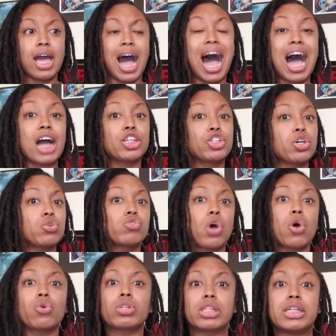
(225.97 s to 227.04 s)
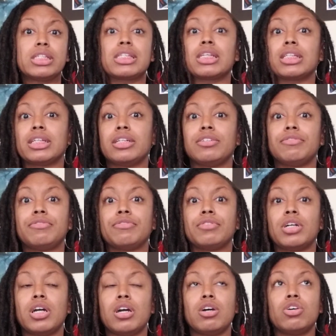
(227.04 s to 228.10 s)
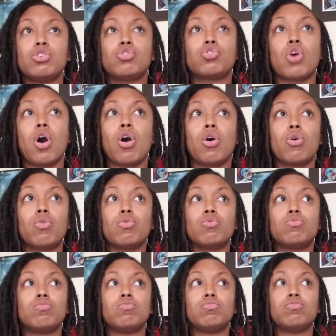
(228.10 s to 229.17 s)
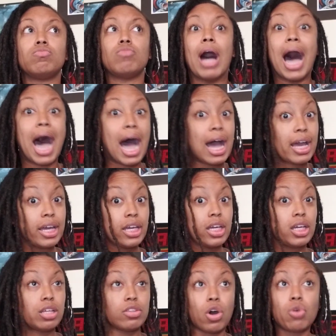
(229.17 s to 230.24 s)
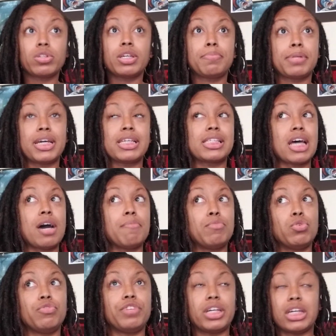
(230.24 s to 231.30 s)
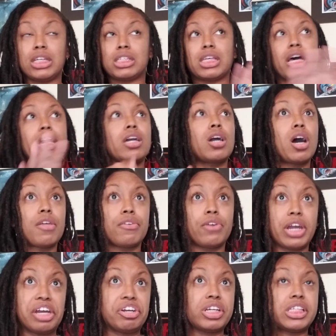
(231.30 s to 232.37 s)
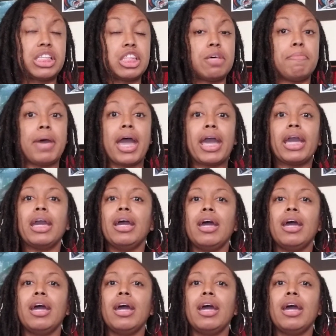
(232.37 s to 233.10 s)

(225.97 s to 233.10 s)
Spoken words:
I chose Oakland to live. So the only place I'm moving is like other areas in the Bay.